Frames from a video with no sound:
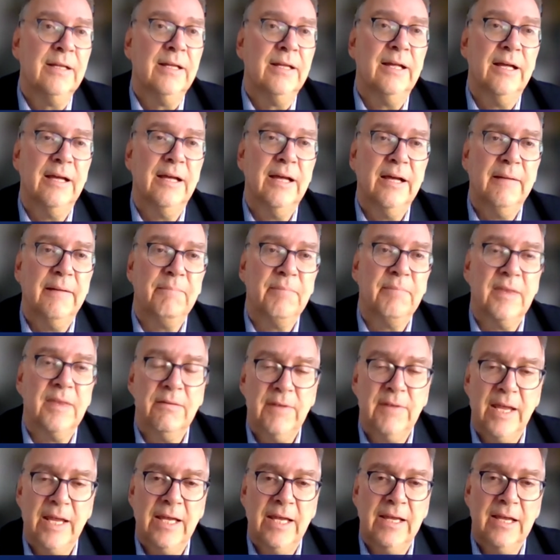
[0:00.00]

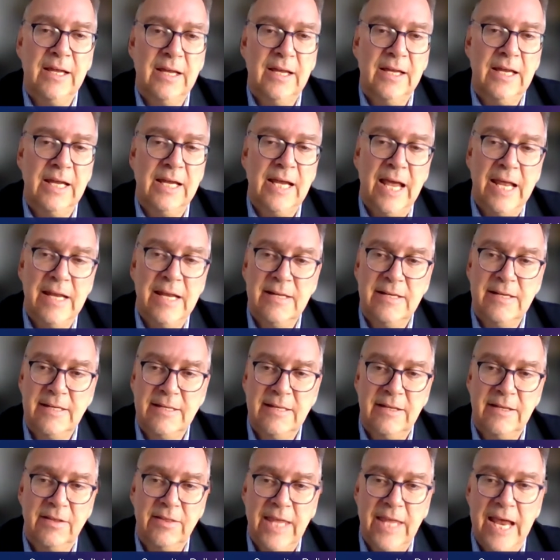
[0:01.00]
And
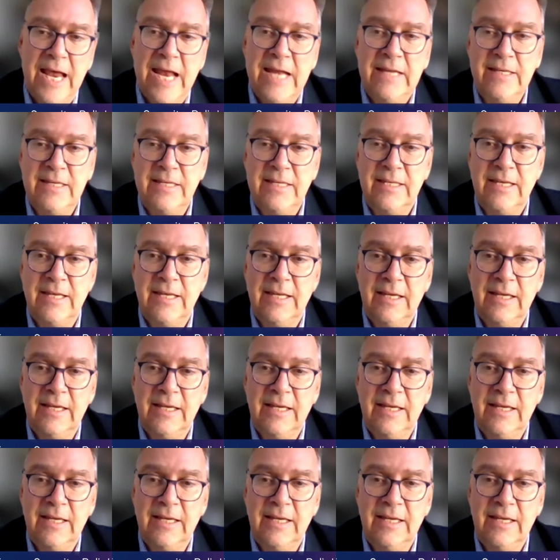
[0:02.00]
that